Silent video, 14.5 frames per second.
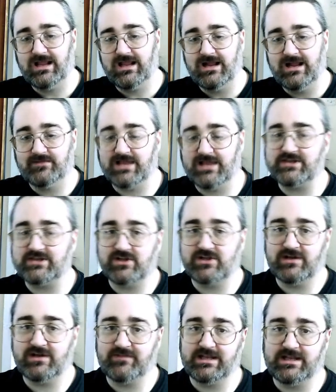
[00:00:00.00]
That slowed
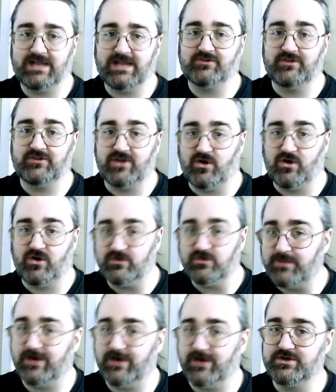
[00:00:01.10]
everything down. So the old
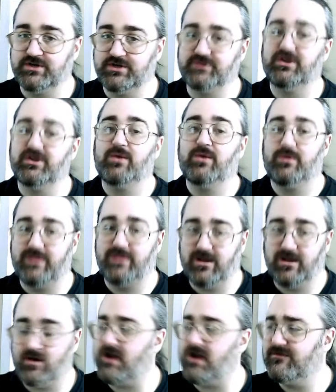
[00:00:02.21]
parachutes with their,
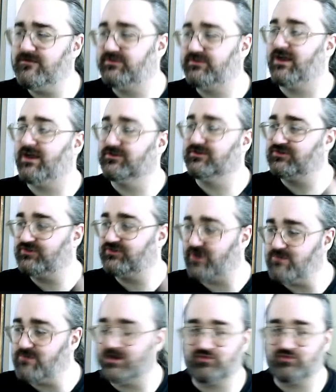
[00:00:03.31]
I've done so
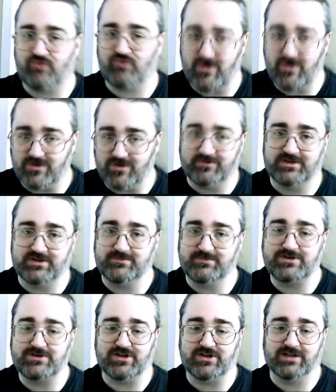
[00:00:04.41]
much wrong on this
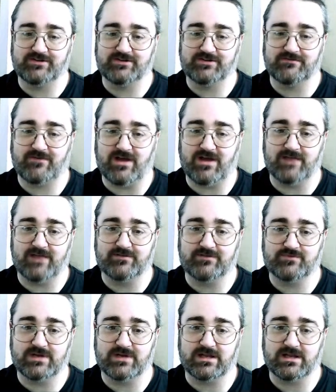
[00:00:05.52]
mission and survived. It's
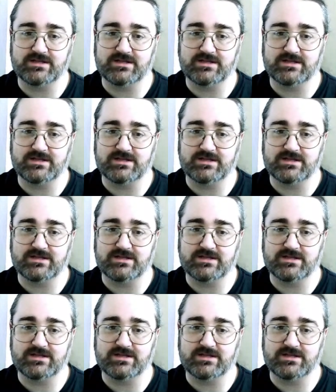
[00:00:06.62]
ridiculous.